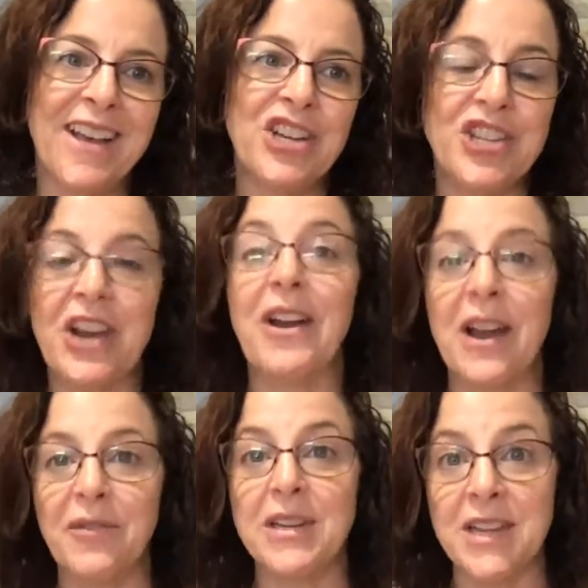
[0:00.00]
share
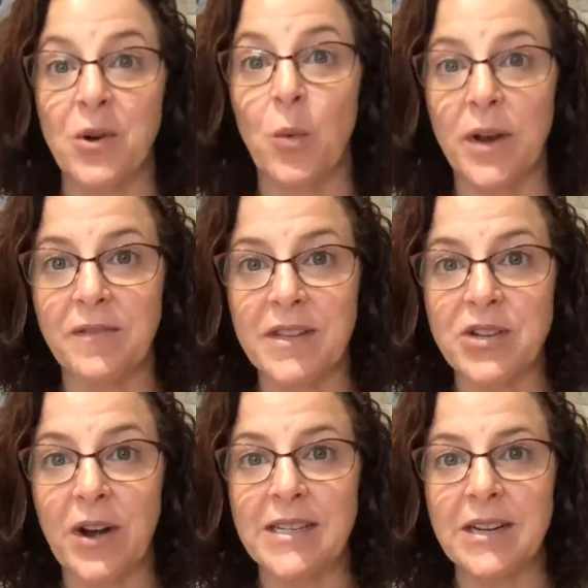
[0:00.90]
every single one of these
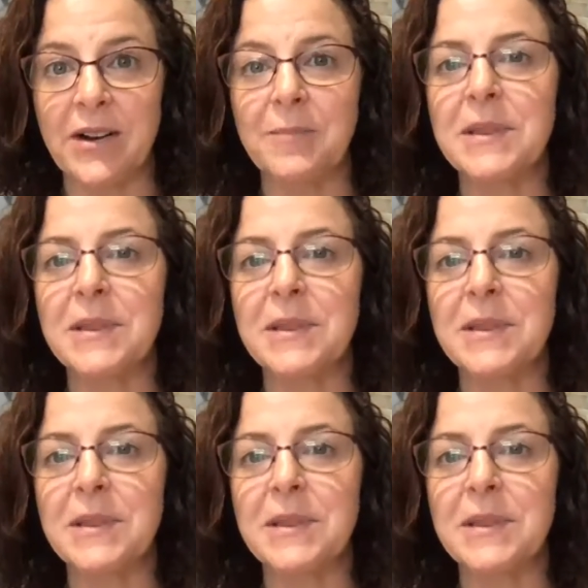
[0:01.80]
criteria,